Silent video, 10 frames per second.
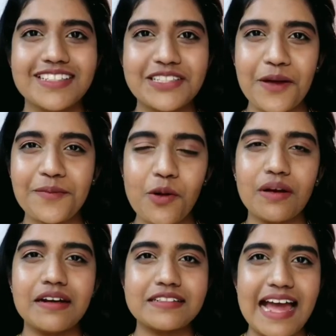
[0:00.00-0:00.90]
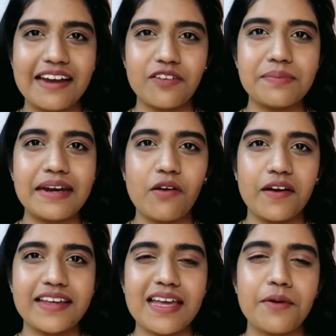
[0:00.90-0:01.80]
So I'm going to start off by
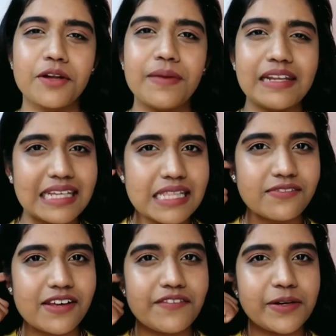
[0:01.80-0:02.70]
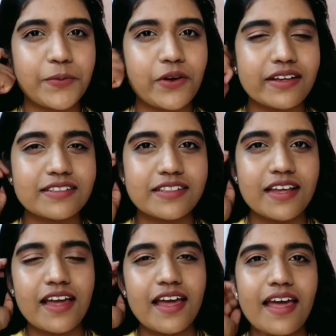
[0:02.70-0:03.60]
talking about my least favorite products
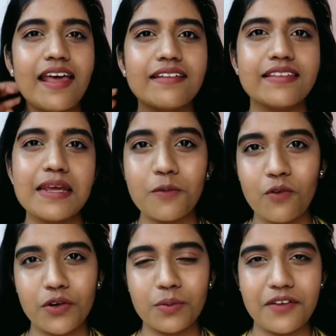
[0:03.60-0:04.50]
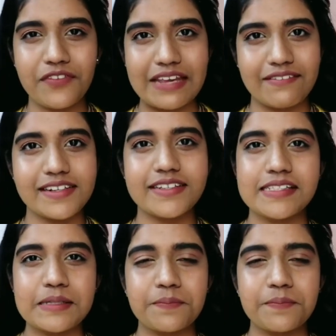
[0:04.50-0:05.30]
and then move on to my favorites.